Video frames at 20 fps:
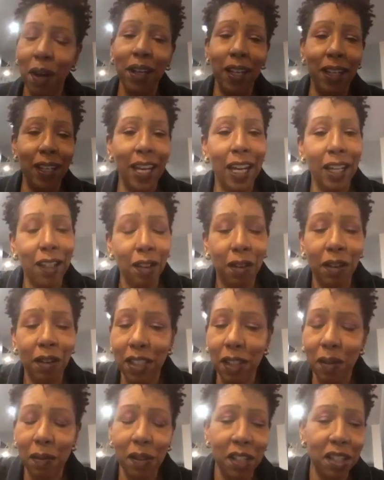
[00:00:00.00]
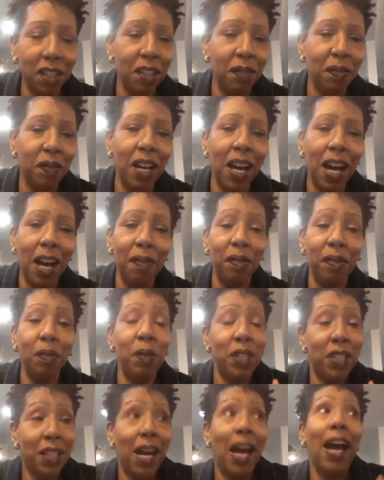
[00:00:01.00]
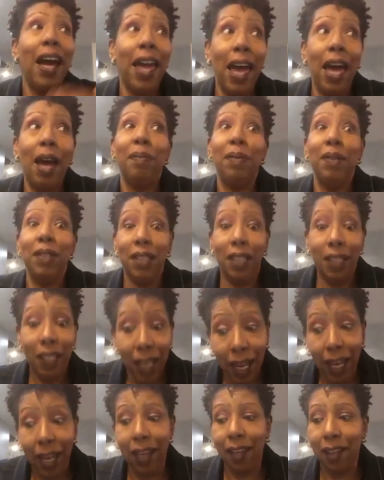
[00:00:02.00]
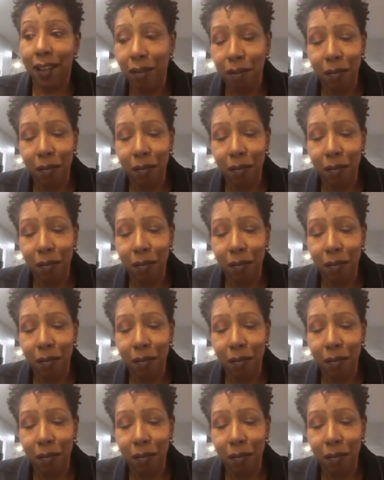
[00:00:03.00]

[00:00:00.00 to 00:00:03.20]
And like Laura did with her Schifferhofer, which I happen to like,